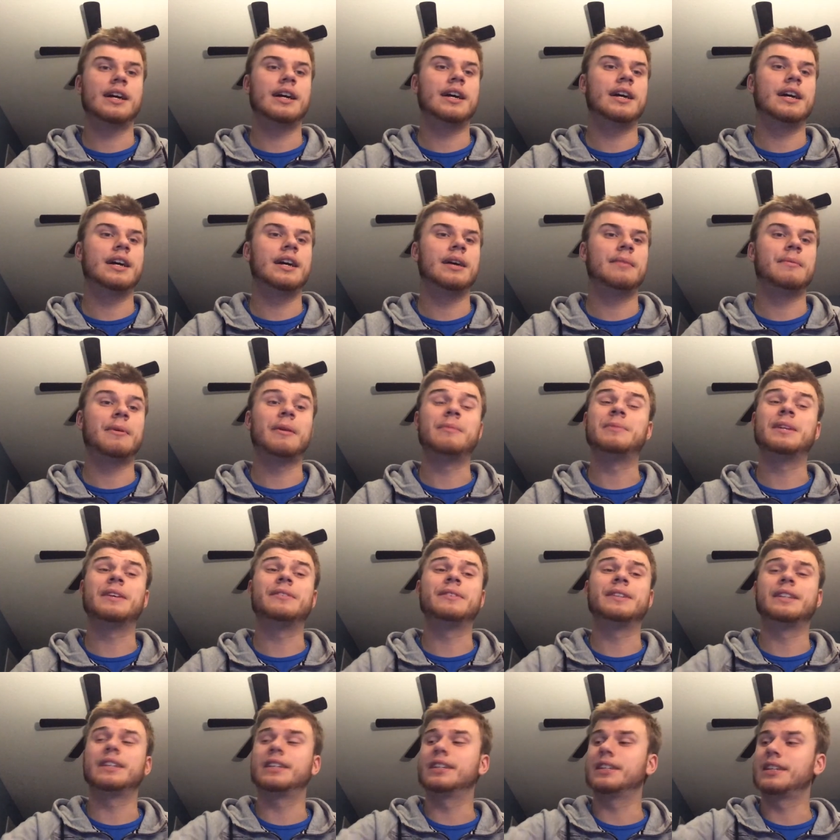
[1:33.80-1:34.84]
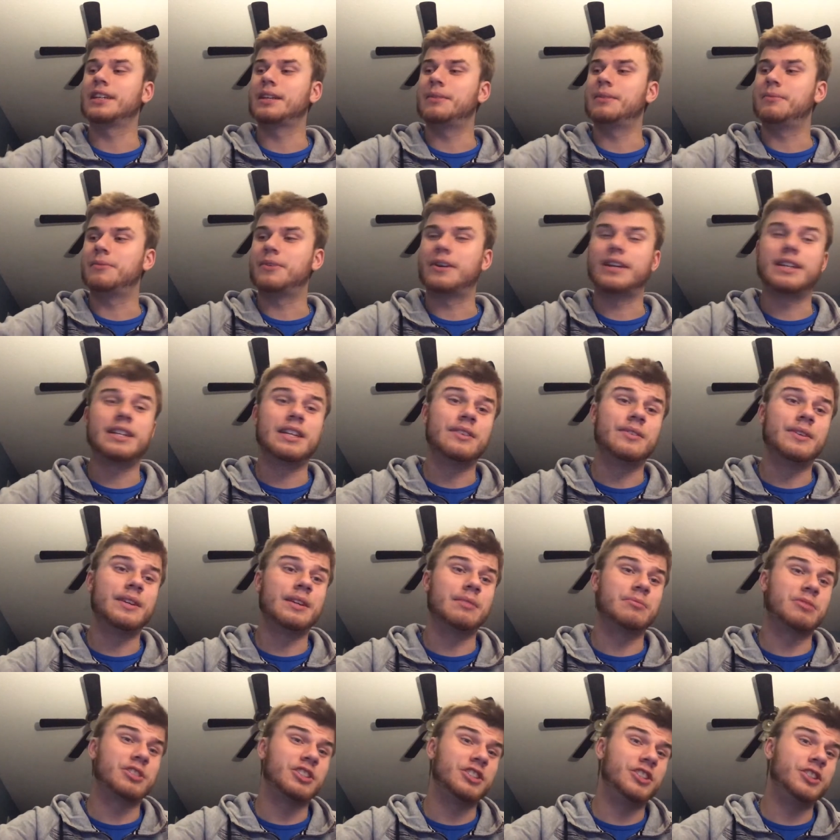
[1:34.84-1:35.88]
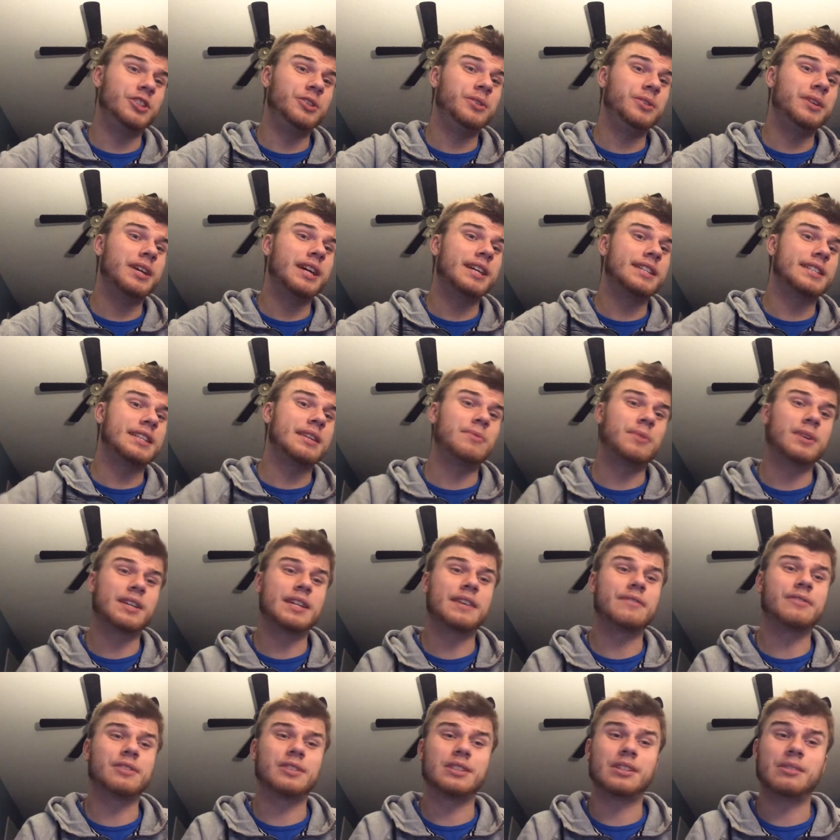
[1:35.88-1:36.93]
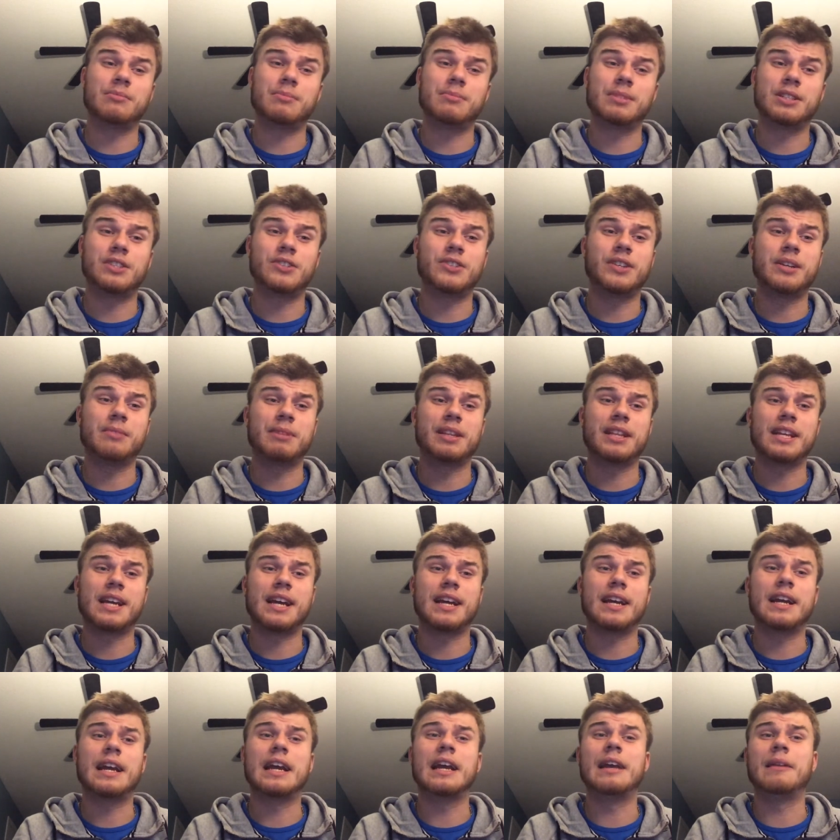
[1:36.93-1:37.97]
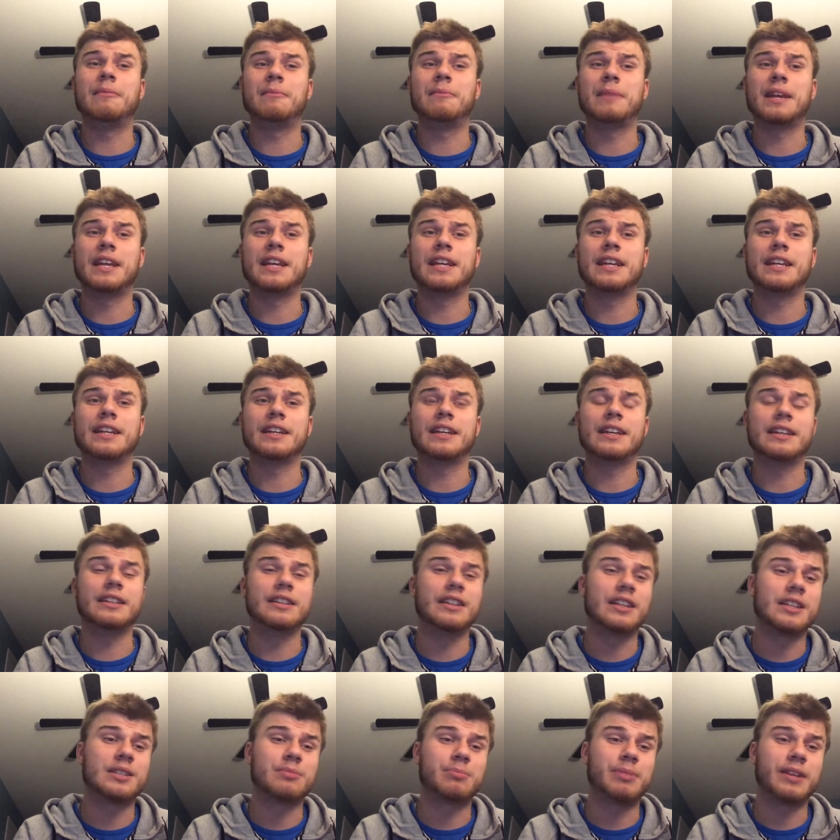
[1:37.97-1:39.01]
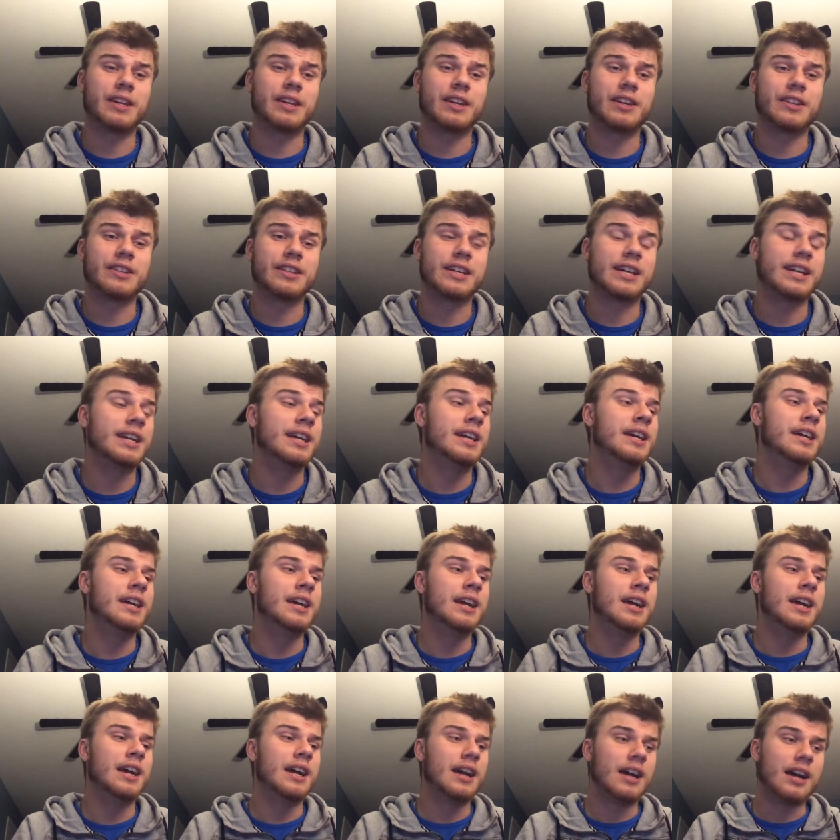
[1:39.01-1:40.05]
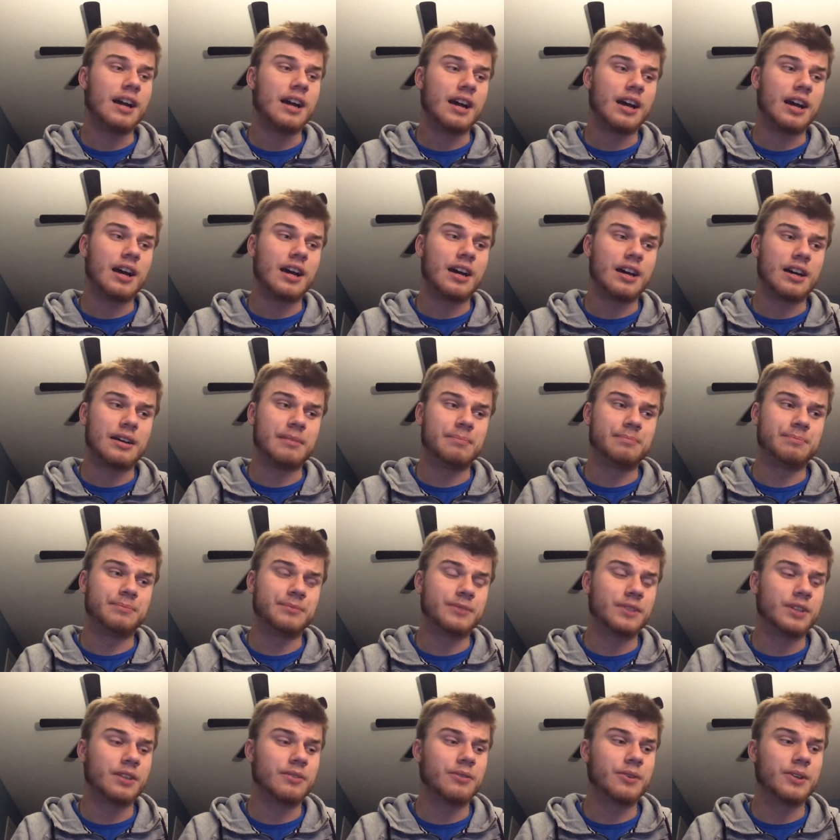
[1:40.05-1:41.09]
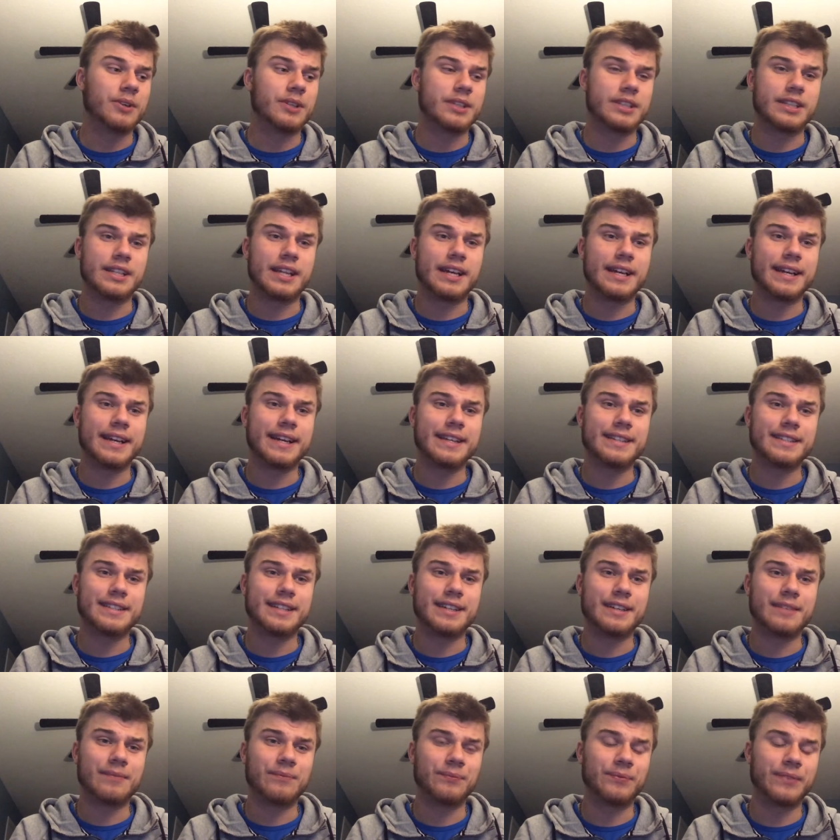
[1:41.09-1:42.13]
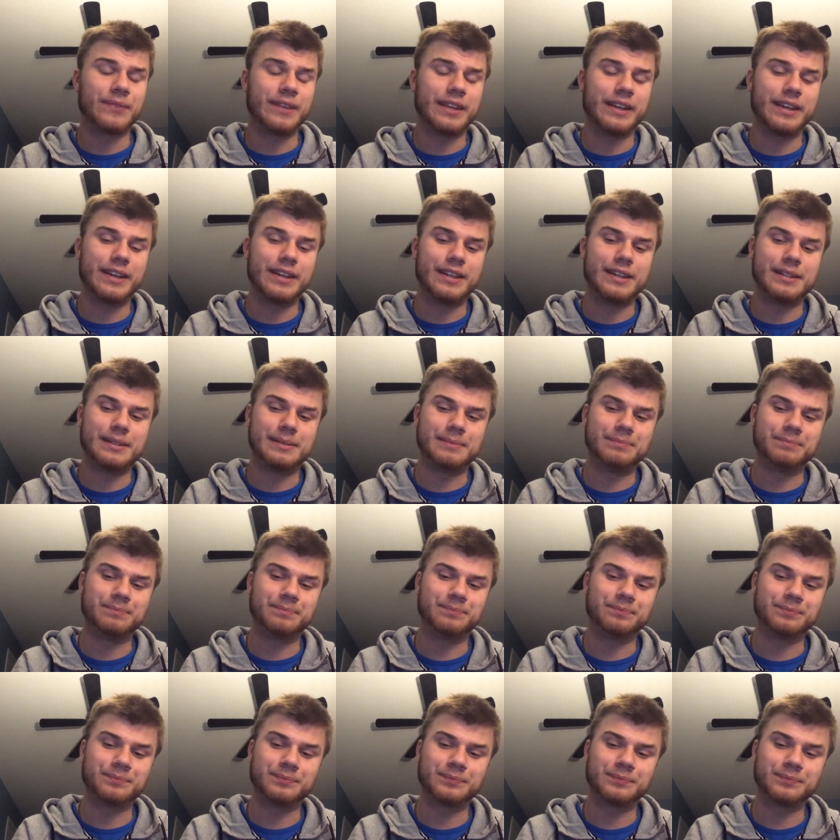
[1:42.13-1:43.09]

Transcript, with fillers: um, I'm definitely going to get Red Dead Redemption 2, guys, and we're definitely going to be streaming that and making a Let's Play on that. Um, look forward to that, guys. Um,